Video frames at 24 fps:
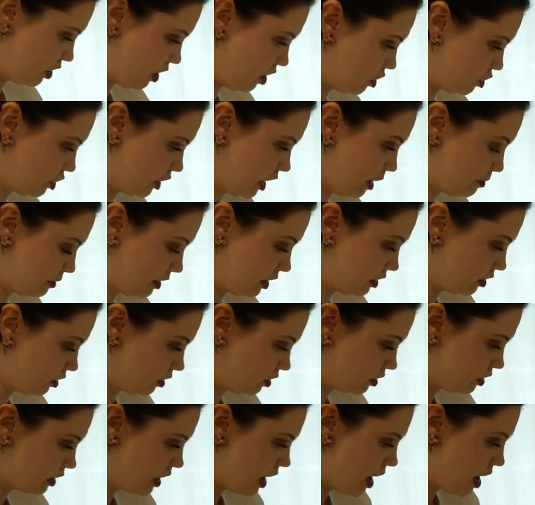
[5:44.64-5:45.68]
the harsh
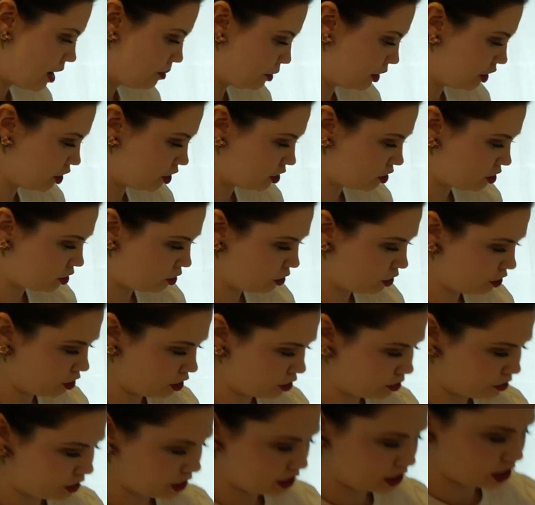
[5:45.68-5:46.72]
chemicals, but just so you
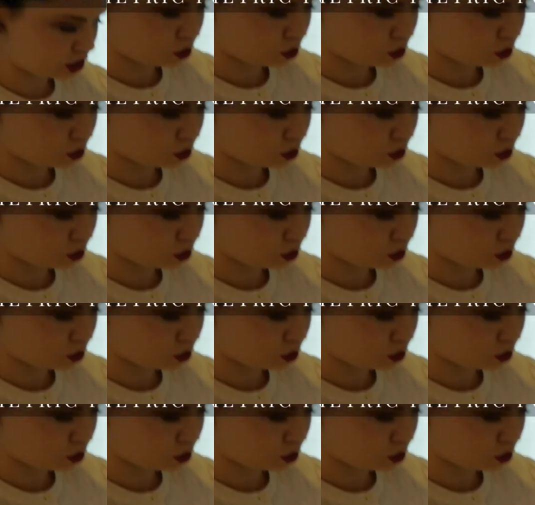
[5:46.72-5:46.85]
know, this